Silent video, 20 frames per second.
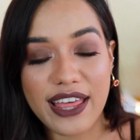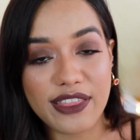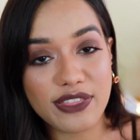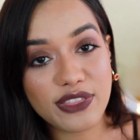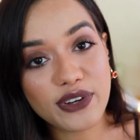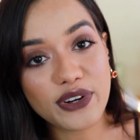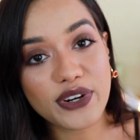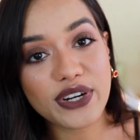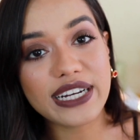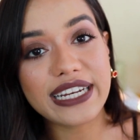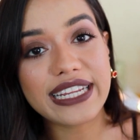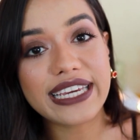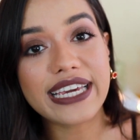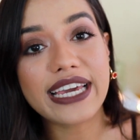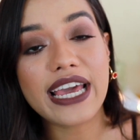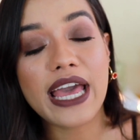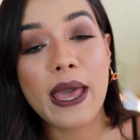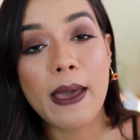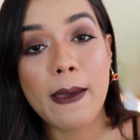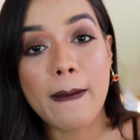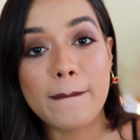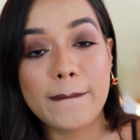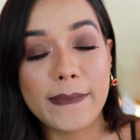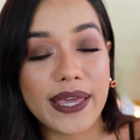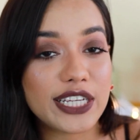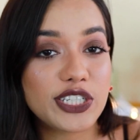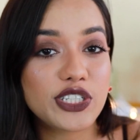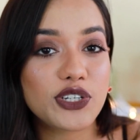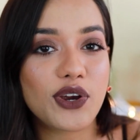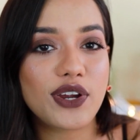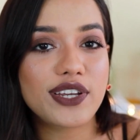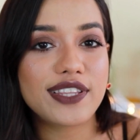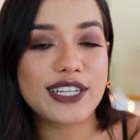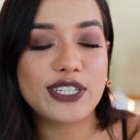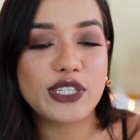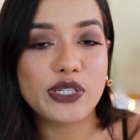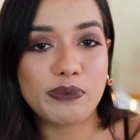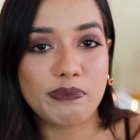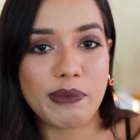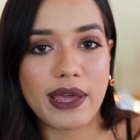And thirdly, make sure
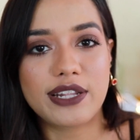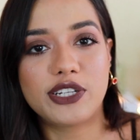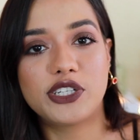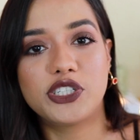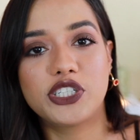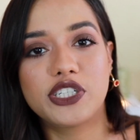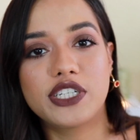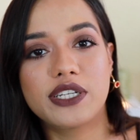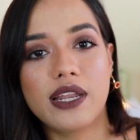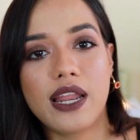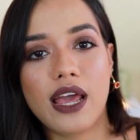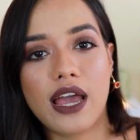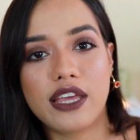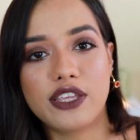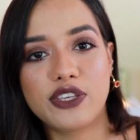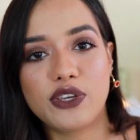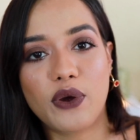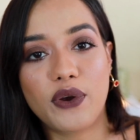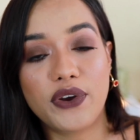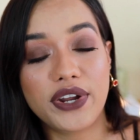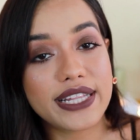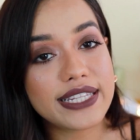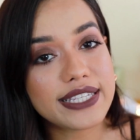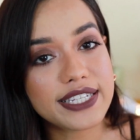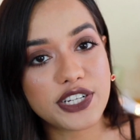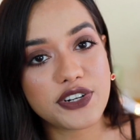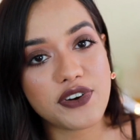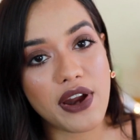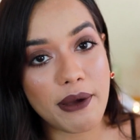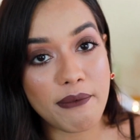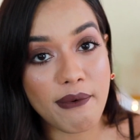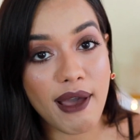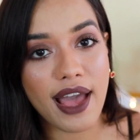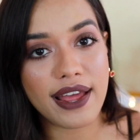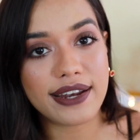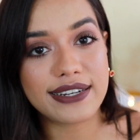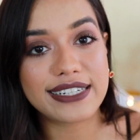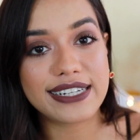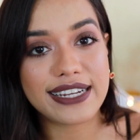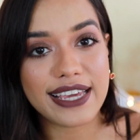that you mention your Instagram
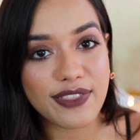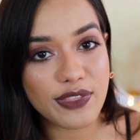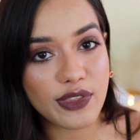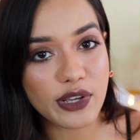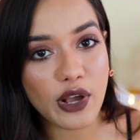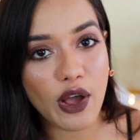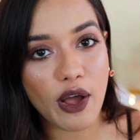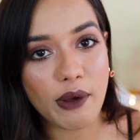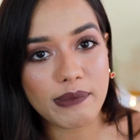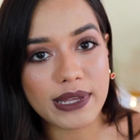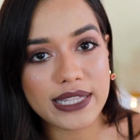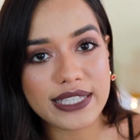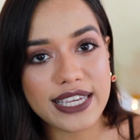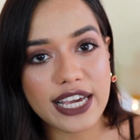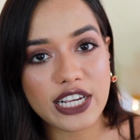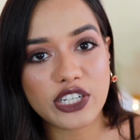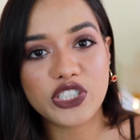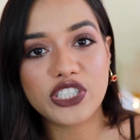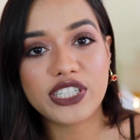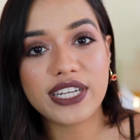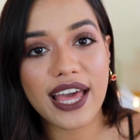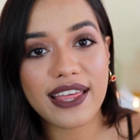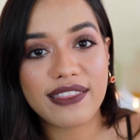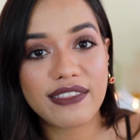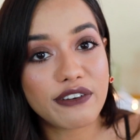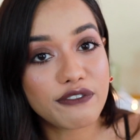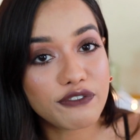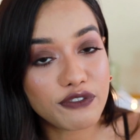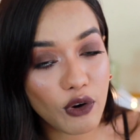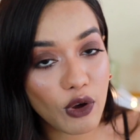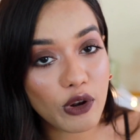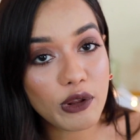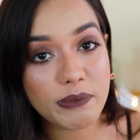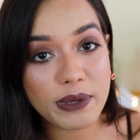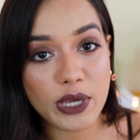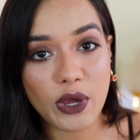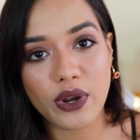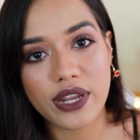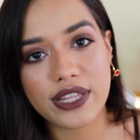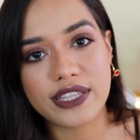handle in the comment section and then follow
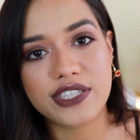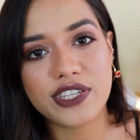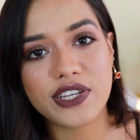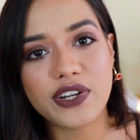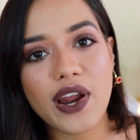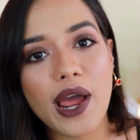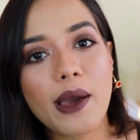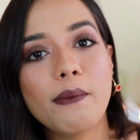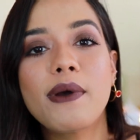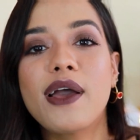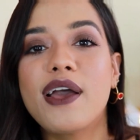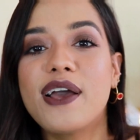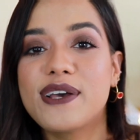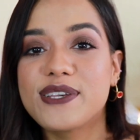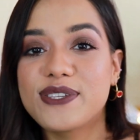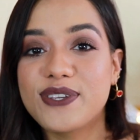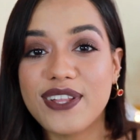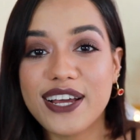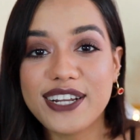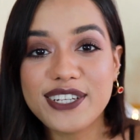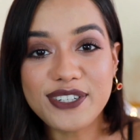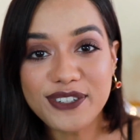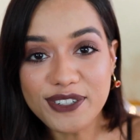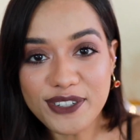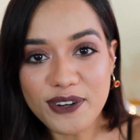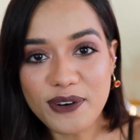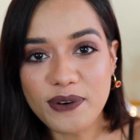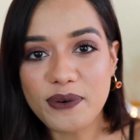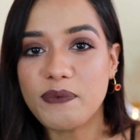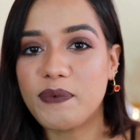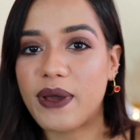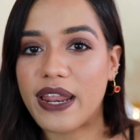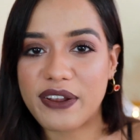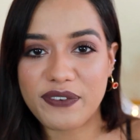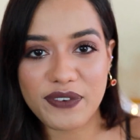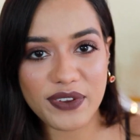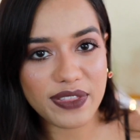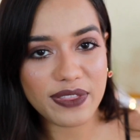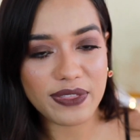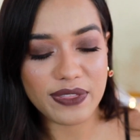me on Instagram so that you know
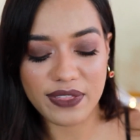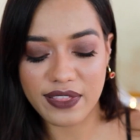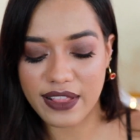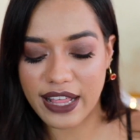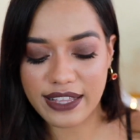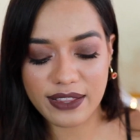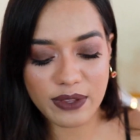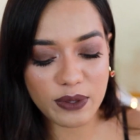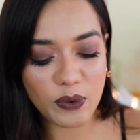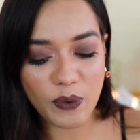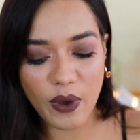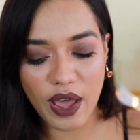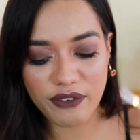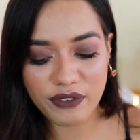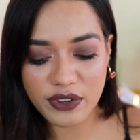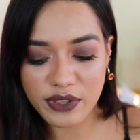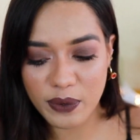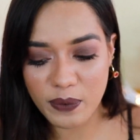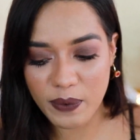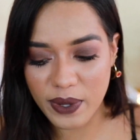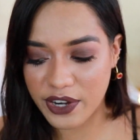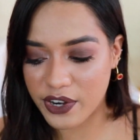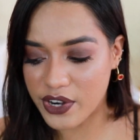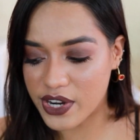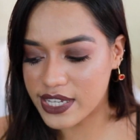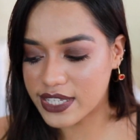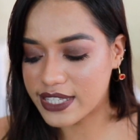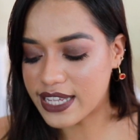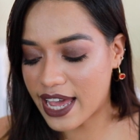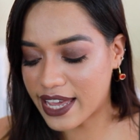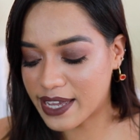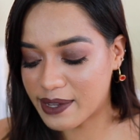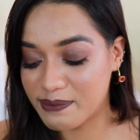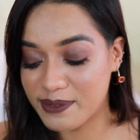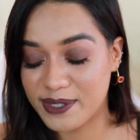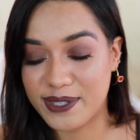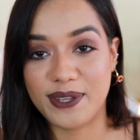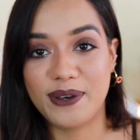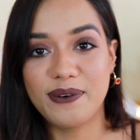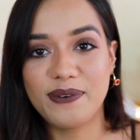whenever, like, whoever the winner is. I
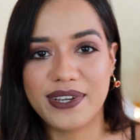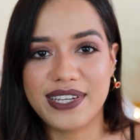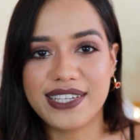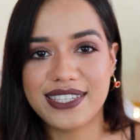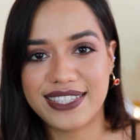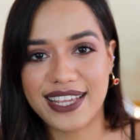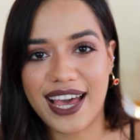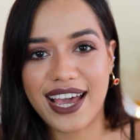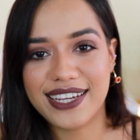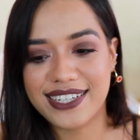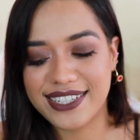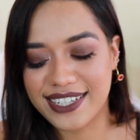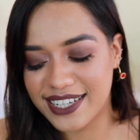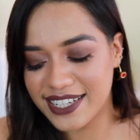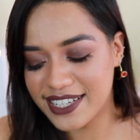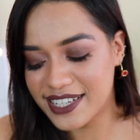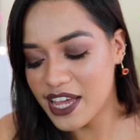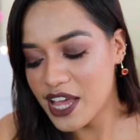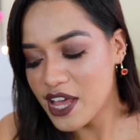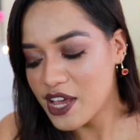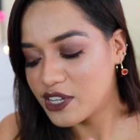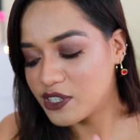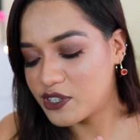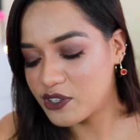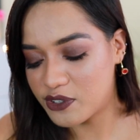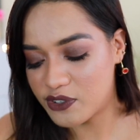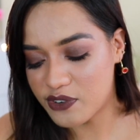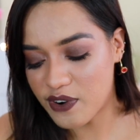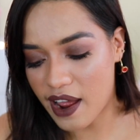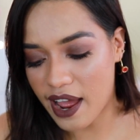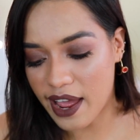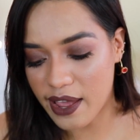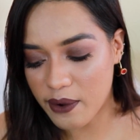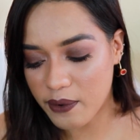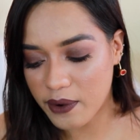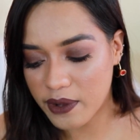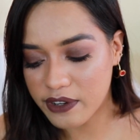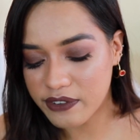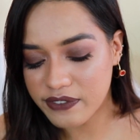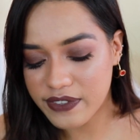am so excited to try
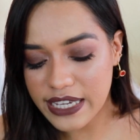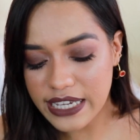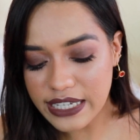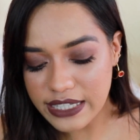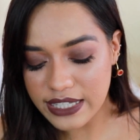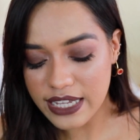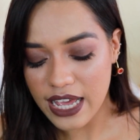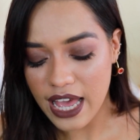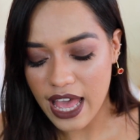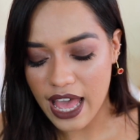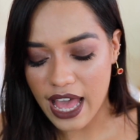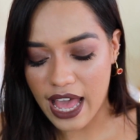all of these.